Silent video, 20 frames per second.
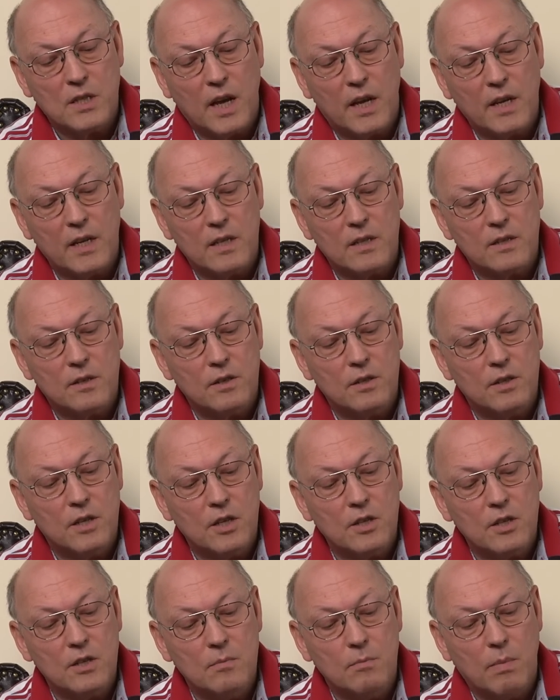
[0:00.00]
Daniel
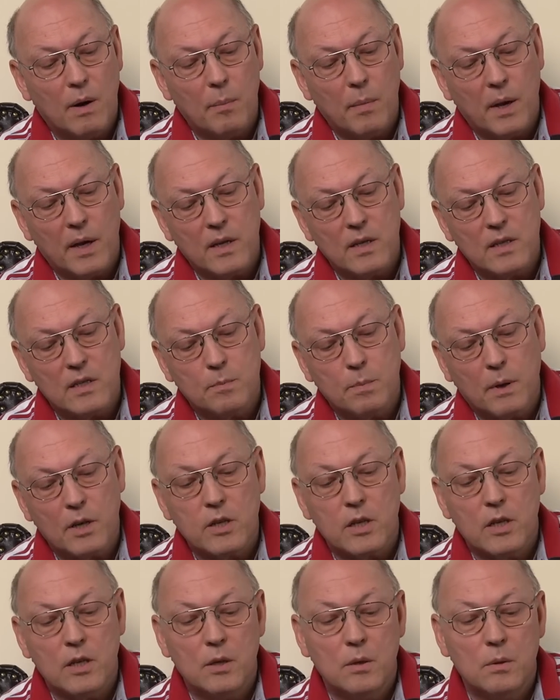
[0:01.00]
tradition by making
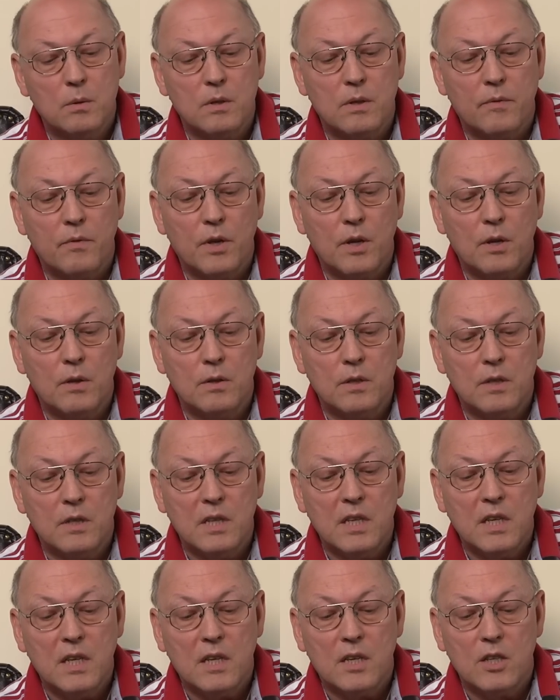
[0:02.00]
special use of the
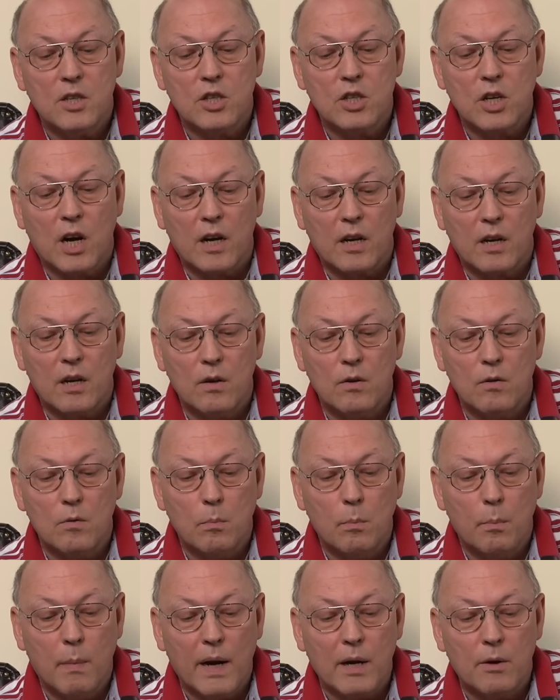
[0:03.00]
unique charcoal
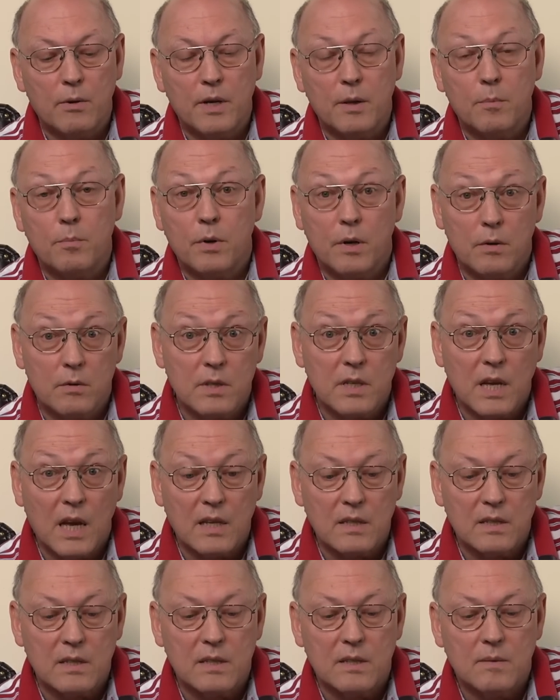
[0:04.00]
mellowing
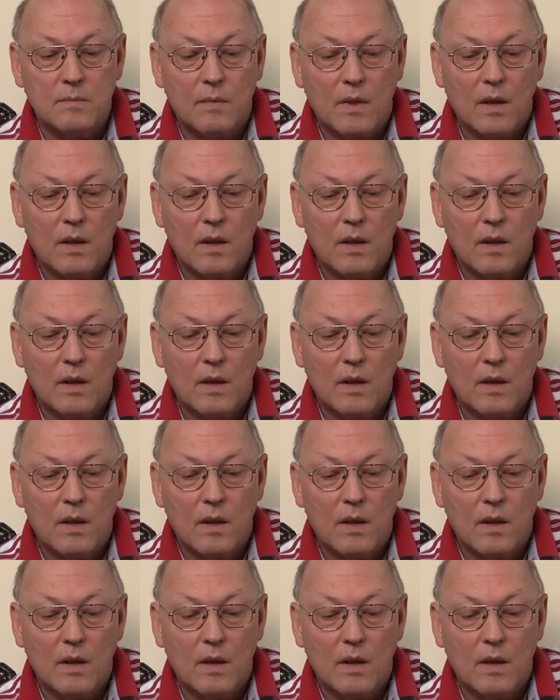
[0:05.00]
process.